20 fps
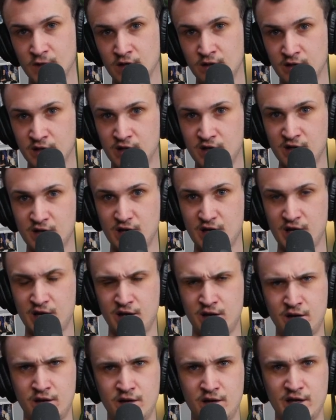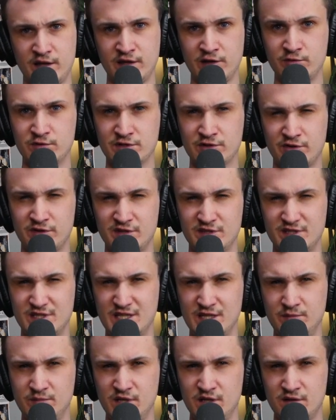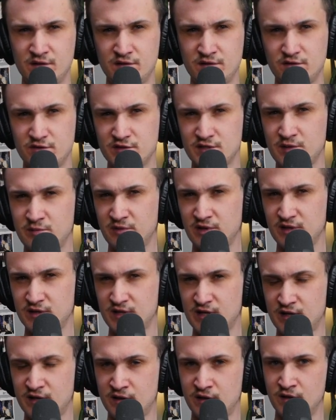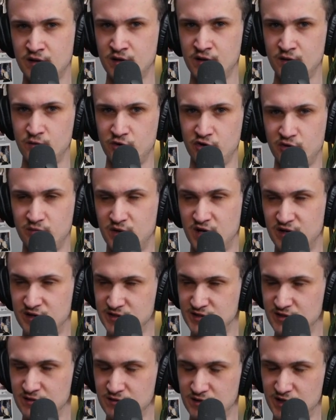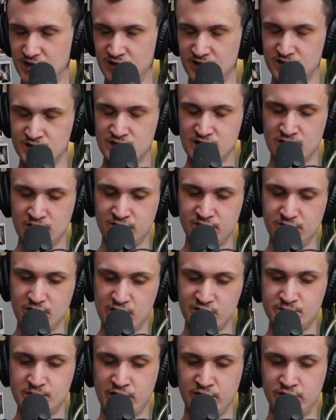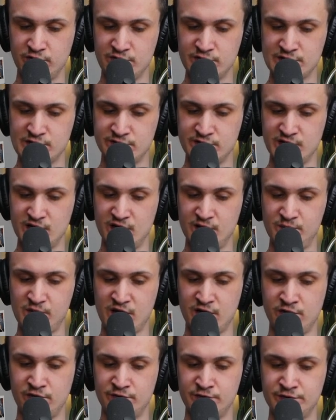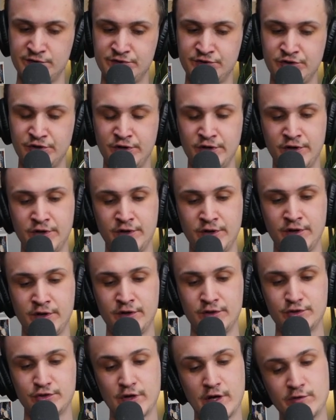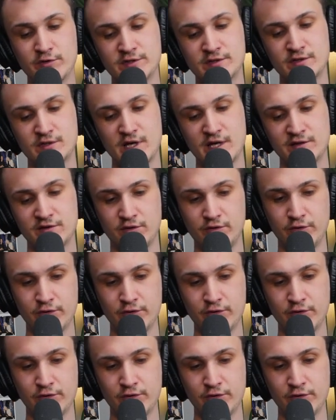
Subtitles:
got I think it was called edemia or something like that, where your body's eating itself. I was malnourished. I was 80 pounds. So I was at the